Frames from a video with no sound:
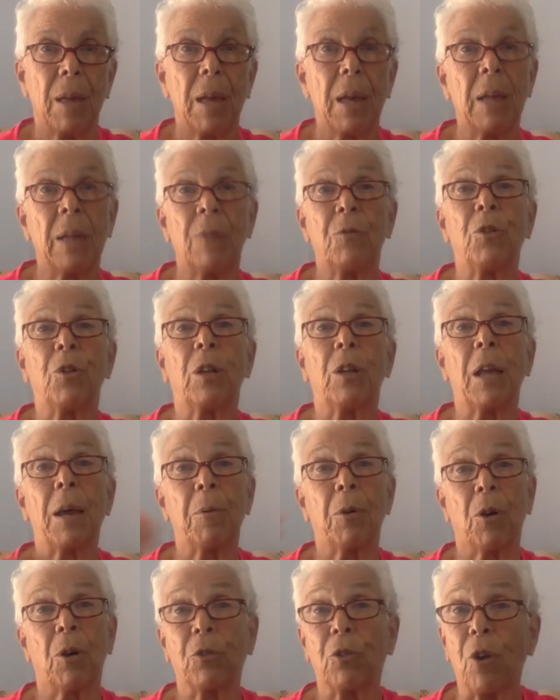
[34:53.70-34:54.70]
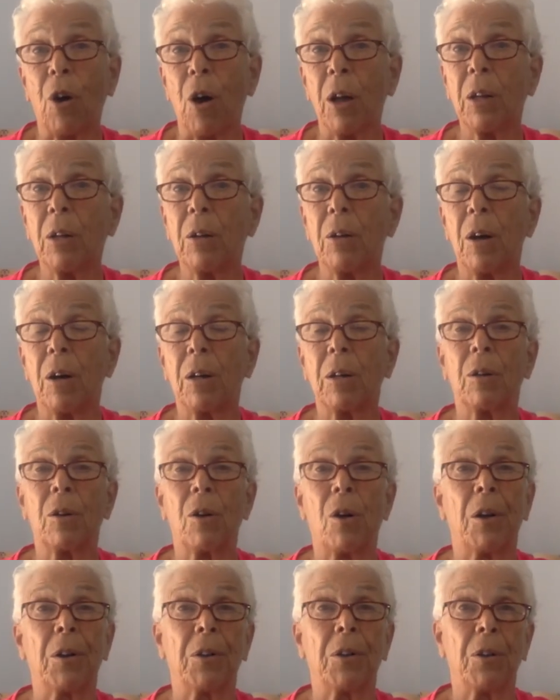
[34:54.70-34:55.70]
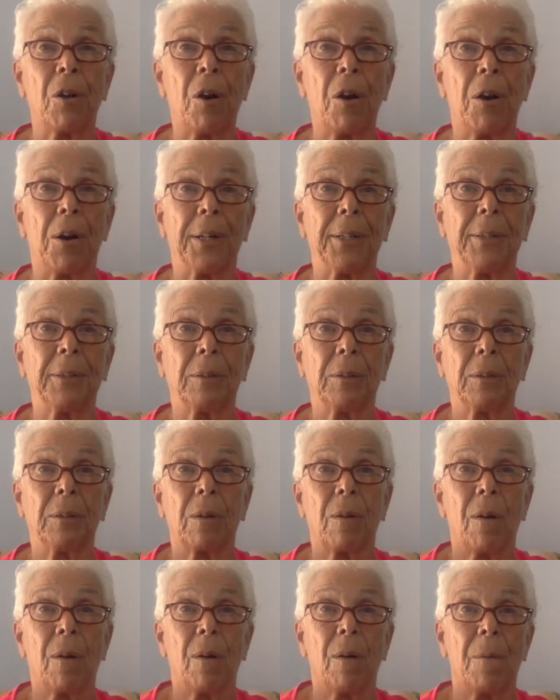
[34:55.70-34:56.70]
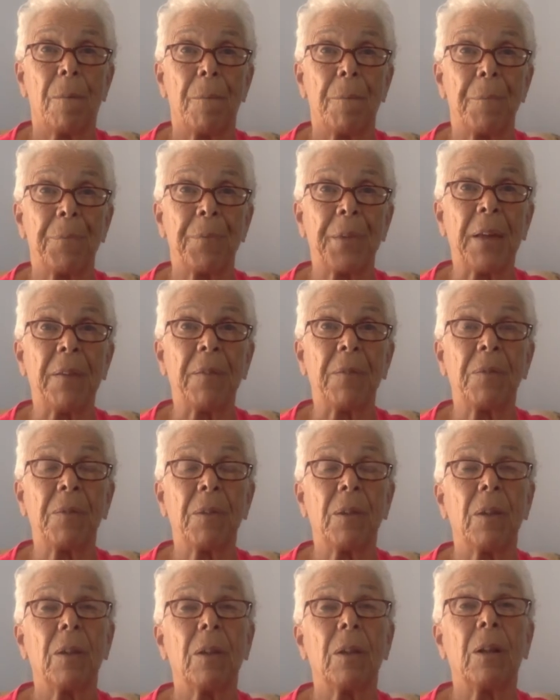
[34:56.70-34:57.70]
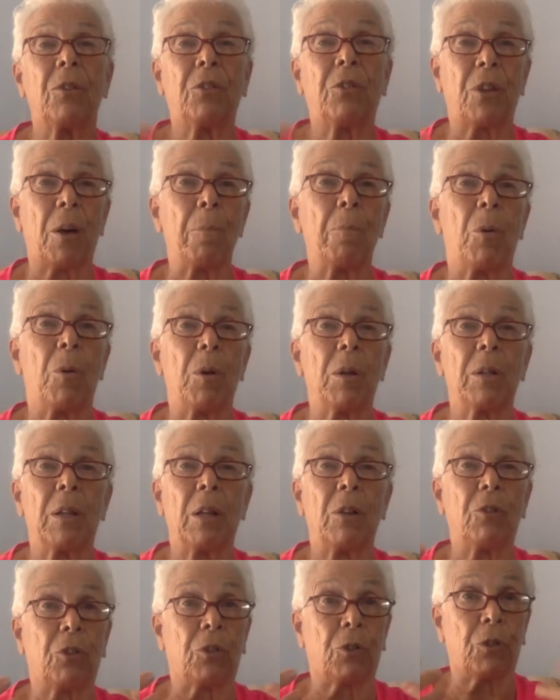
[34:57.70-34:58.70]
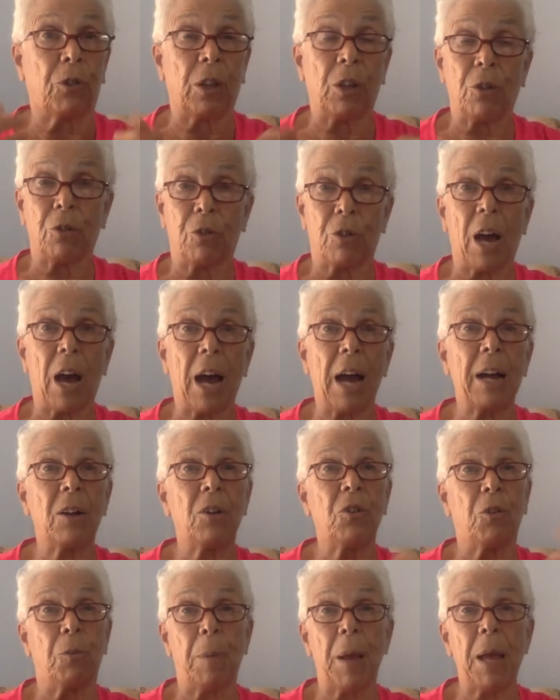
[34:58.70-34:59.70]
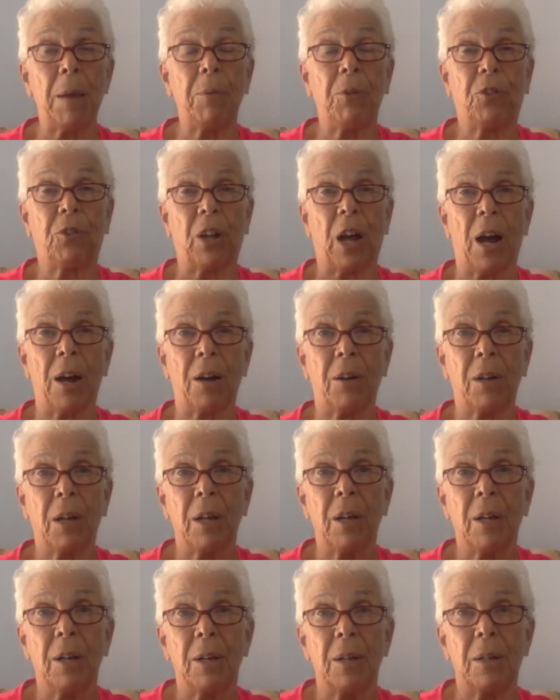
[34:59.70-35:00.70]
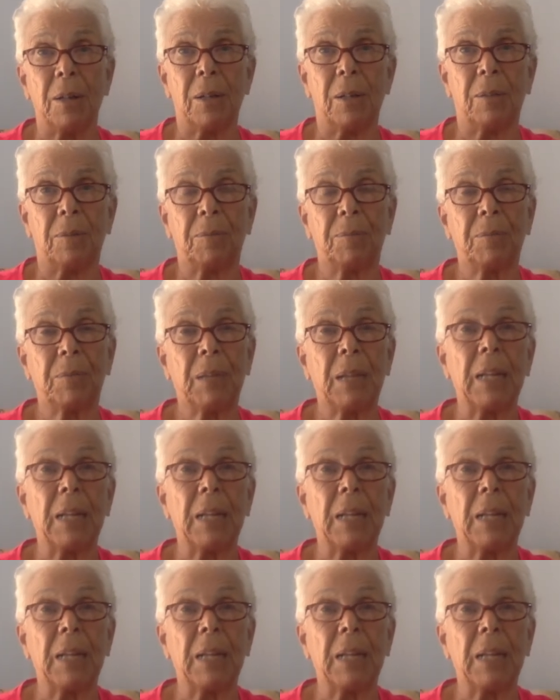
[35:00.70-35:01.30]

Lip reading: And if your labor goes on and on and on and on, then at some point they just think you're tired, your baby's tired, and